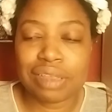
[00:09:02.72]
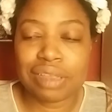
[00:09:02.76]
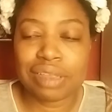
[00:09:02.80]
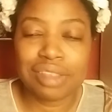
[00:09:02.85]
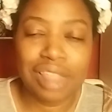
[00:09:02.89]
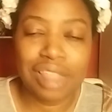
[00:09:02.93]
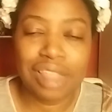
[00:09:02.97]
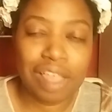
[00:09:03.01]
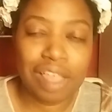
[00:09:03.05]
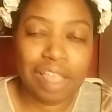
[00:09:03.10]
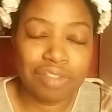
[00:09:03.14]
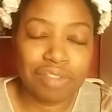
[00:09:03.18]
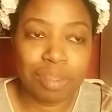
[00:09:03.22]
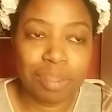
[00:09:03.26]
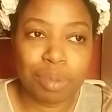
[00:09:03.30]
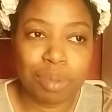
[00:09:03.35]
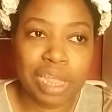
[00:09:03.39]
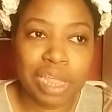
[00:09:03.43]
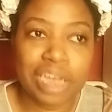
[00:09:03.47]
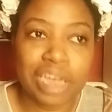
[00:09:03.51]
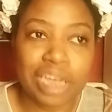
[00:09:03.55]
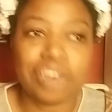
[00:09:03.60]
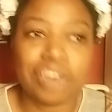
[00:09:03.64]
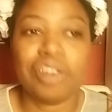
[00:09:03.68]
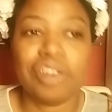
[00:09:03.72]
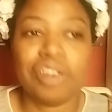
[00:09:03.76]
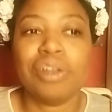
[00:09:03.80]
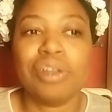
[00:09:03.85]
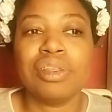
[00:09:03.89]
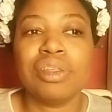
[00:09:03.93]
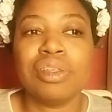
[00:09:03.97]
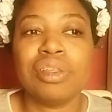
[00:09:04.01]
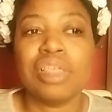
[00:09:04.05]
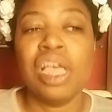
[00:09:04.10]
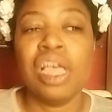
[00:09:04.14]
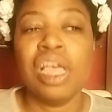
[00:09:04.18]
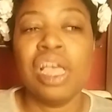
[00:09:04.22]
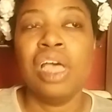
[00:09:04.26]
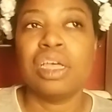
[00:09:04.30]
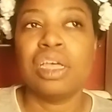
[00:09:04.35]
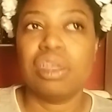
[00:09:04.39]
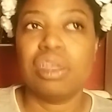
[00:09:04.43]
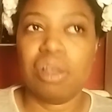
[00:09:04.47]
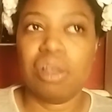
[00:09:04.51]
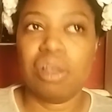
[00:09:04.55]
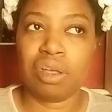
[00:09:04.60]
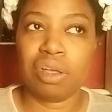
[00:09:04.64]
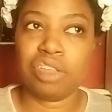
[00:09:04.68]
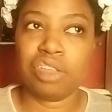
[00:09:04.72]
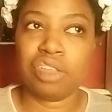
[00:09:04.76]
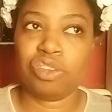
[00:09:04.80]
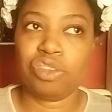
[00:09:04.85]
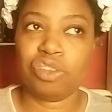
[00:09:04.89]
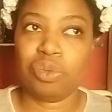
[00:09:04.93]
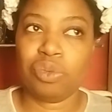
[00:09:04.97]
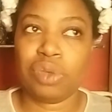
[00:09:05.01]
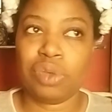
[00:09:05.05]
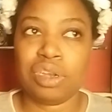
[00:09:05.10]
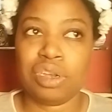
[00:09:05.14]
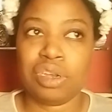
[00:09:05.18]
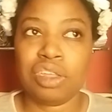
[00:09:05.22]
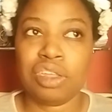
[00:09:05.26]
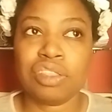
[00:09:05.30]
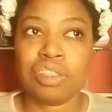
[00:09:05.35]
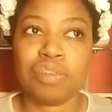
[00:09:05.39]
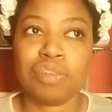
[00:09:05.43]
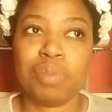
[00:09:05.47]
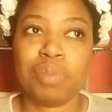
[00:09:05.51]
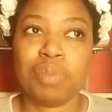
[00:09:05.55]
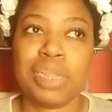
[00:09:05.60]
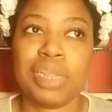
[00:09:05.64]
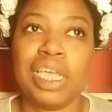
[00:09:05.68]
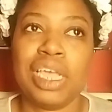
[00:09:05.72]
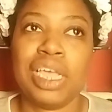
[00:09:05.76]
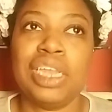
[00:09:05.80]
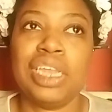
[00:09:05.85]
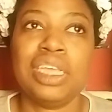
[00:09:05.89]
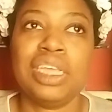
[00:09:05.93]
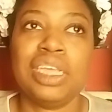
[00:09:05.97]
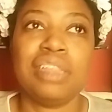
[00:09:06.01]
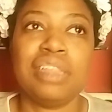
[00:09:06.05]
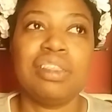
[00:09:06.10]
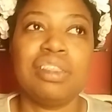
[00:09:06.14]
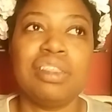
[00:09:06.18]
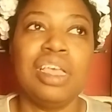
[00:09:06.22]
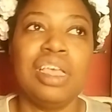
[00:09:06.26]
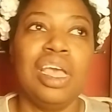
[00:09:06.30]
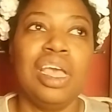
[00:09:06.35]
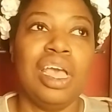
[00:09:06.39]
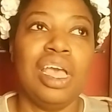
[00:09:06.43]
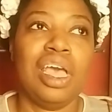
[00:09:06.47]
has left the planet Earth, gone to another planet,